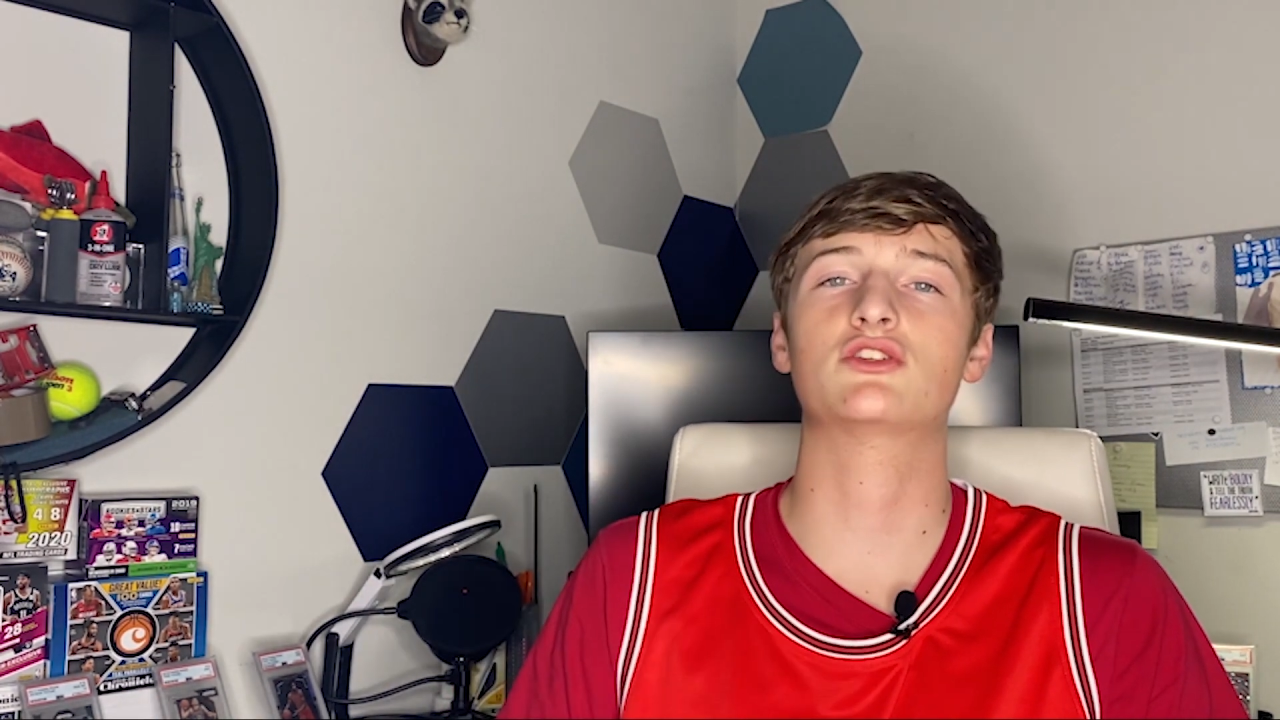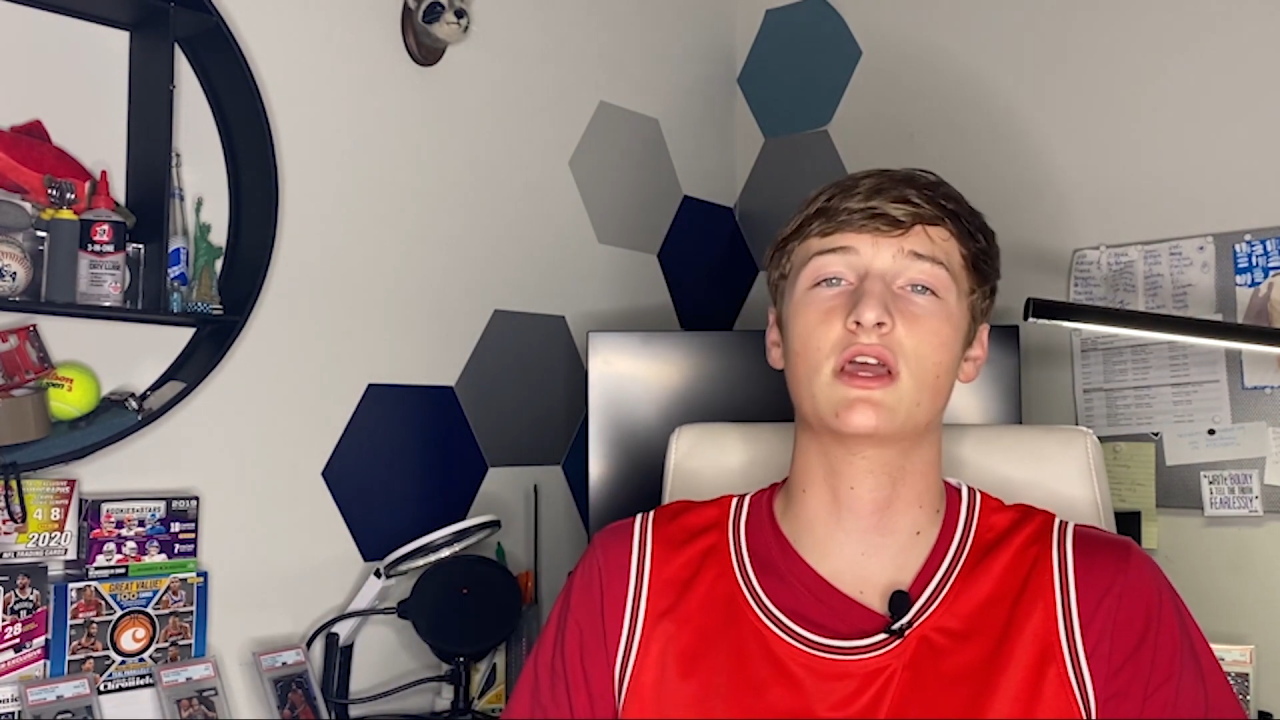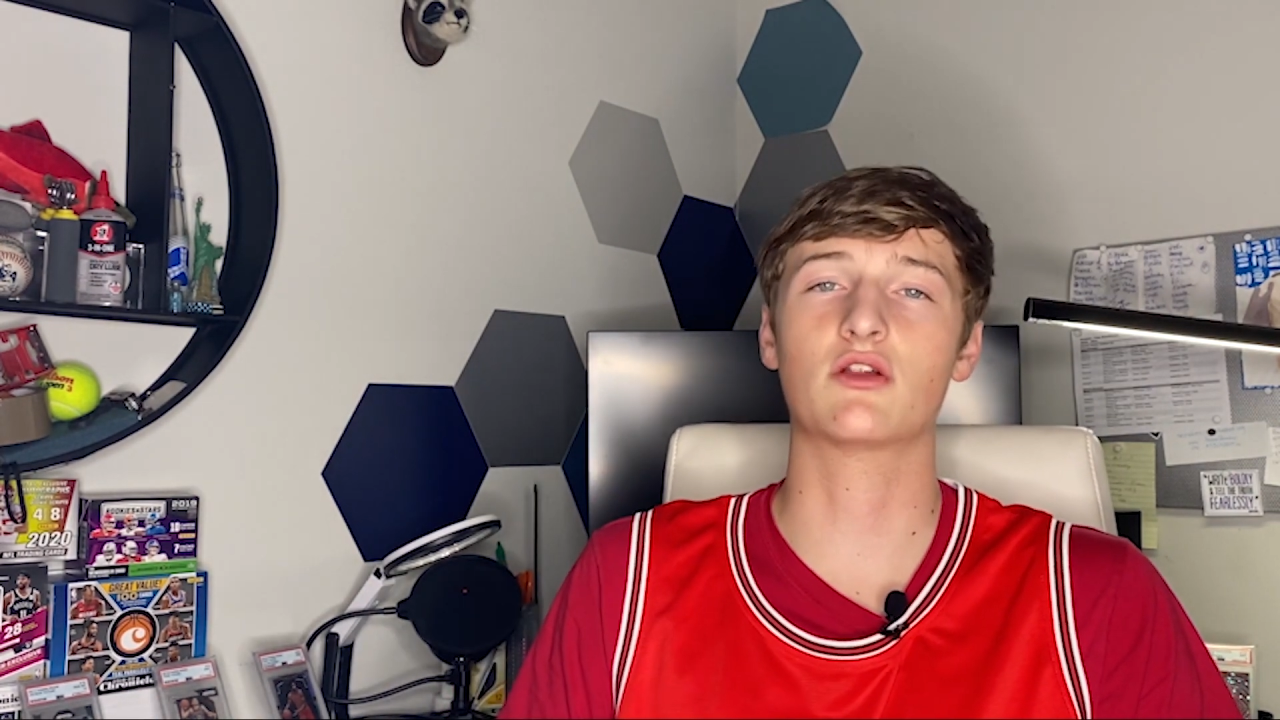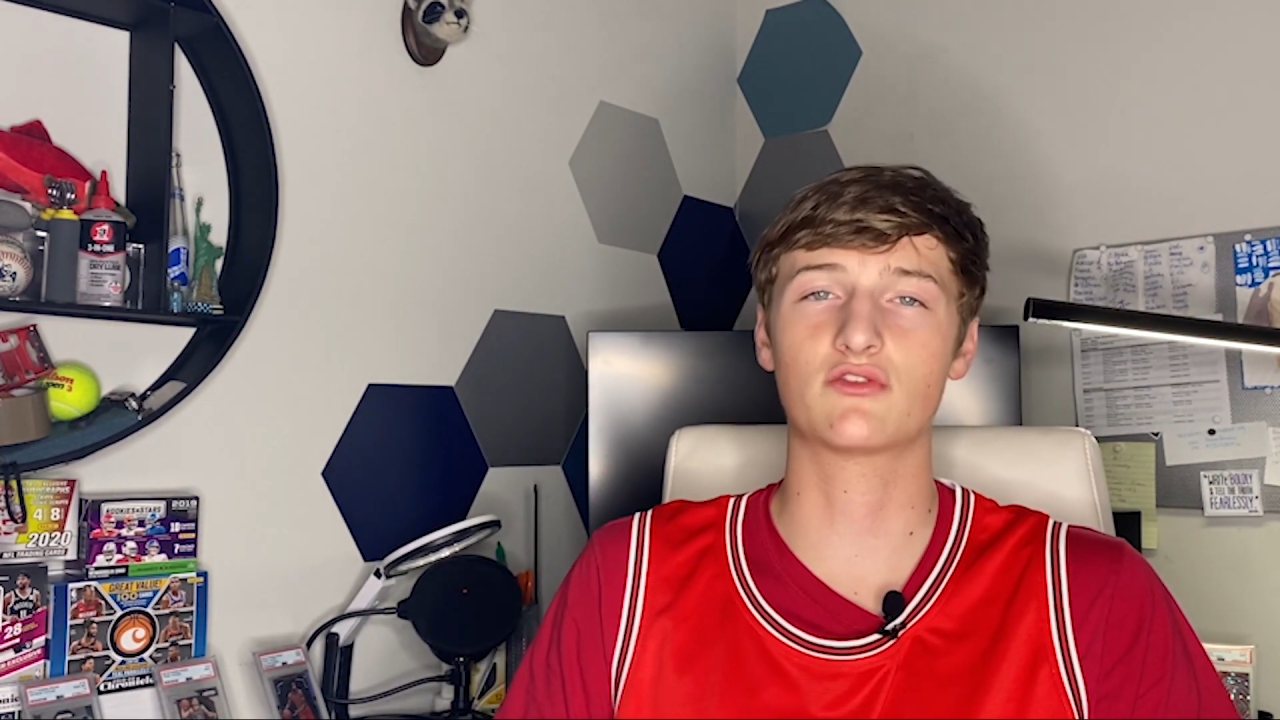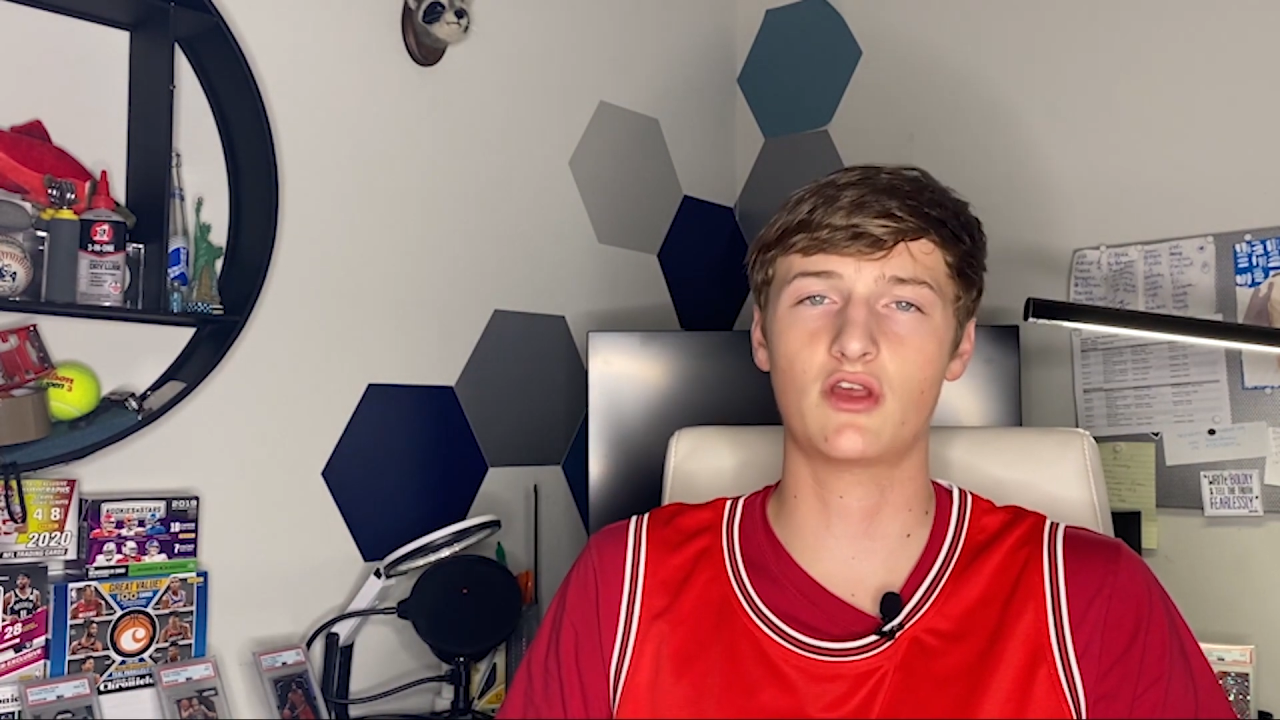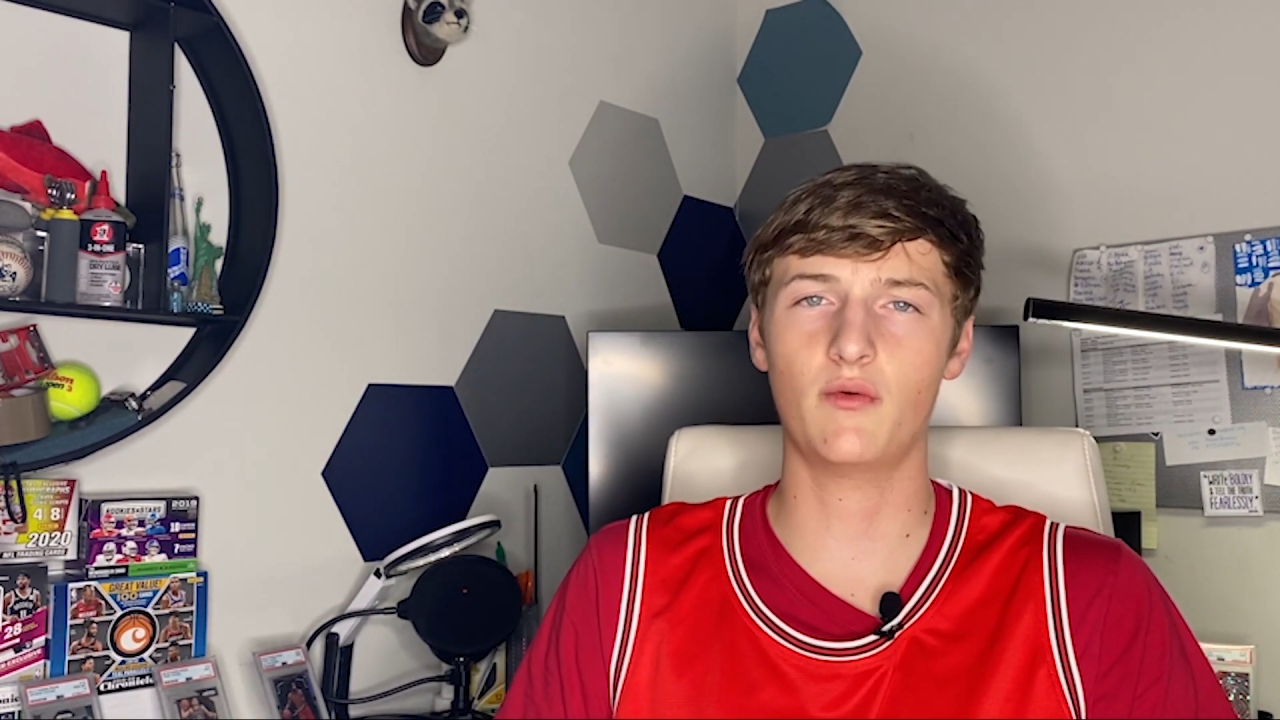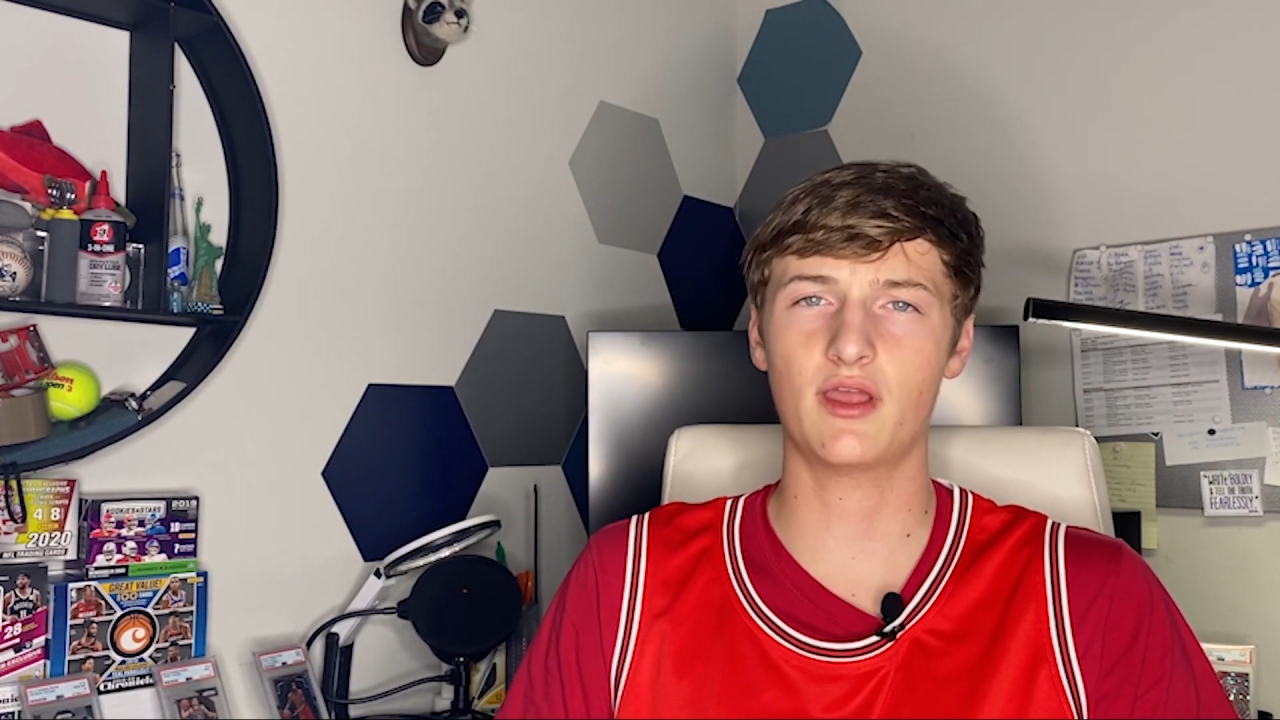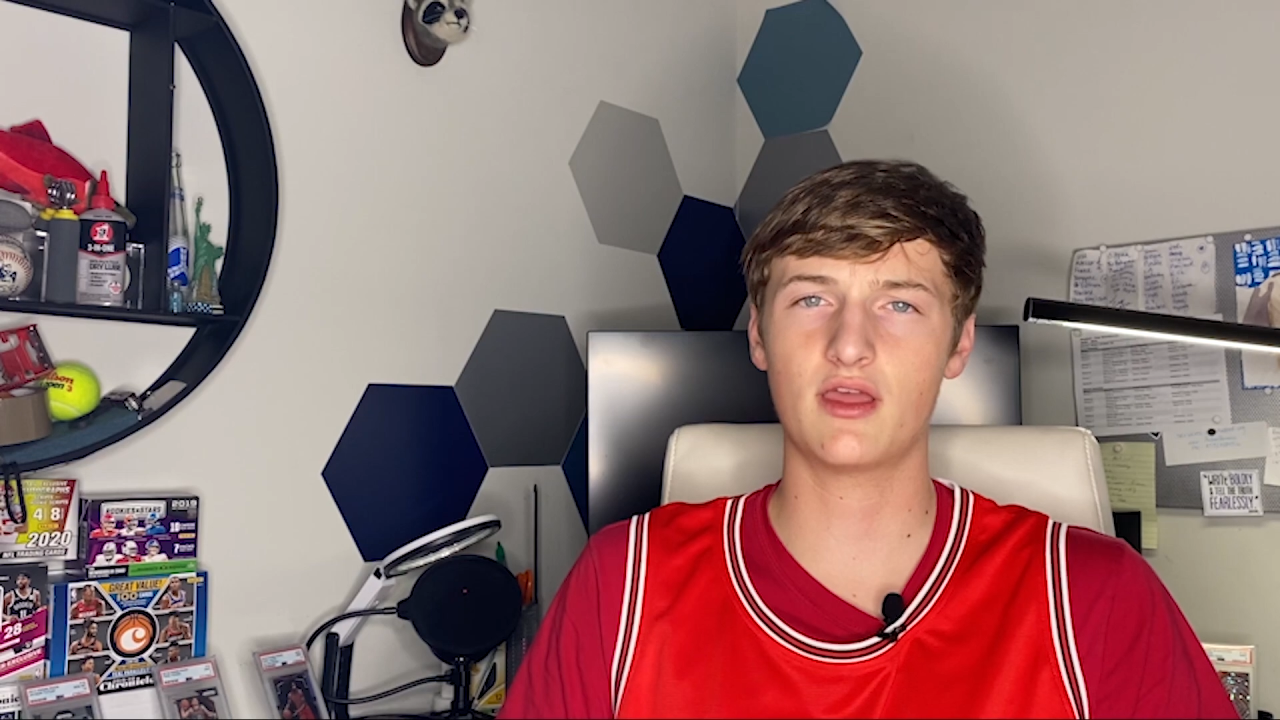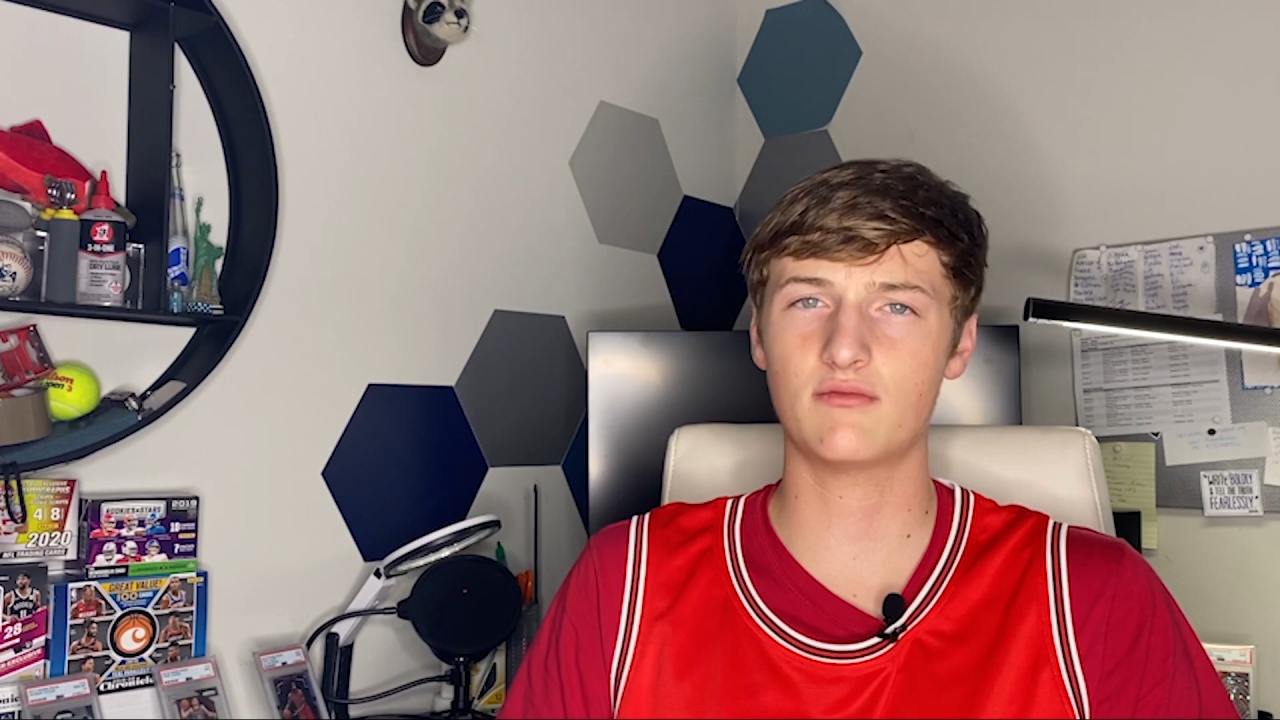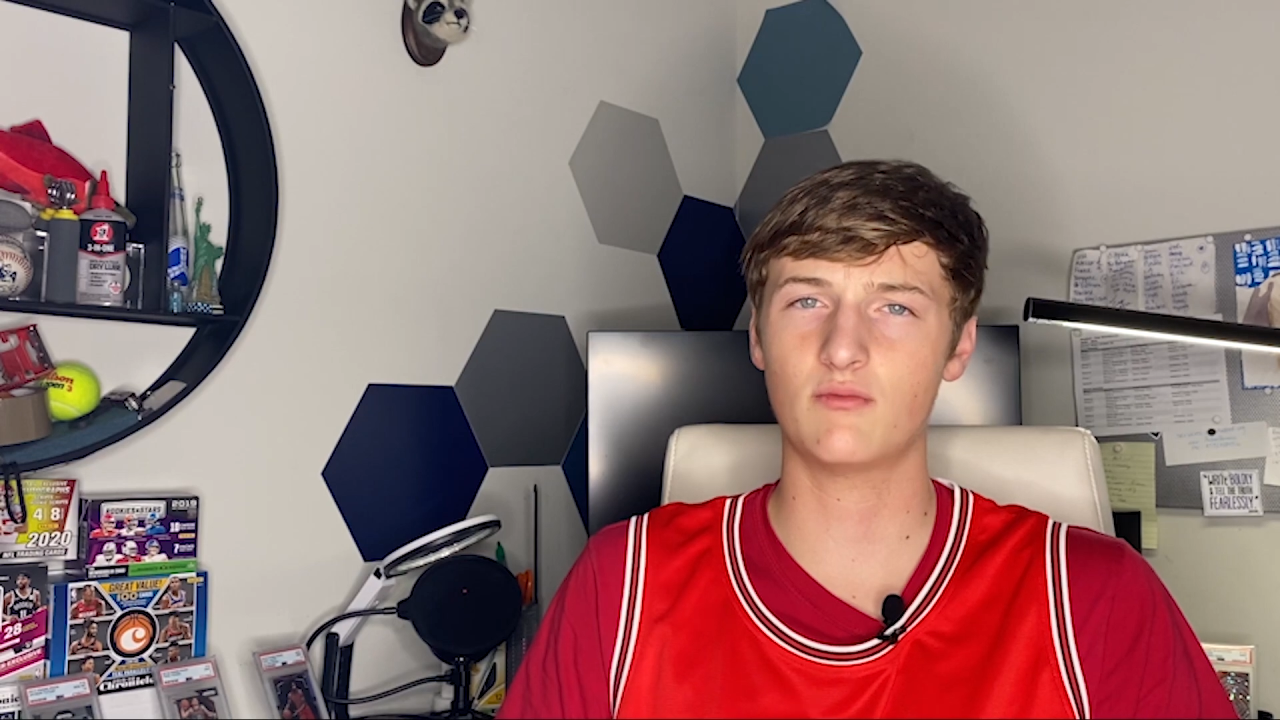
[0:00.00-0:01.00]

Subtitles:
channel's going in.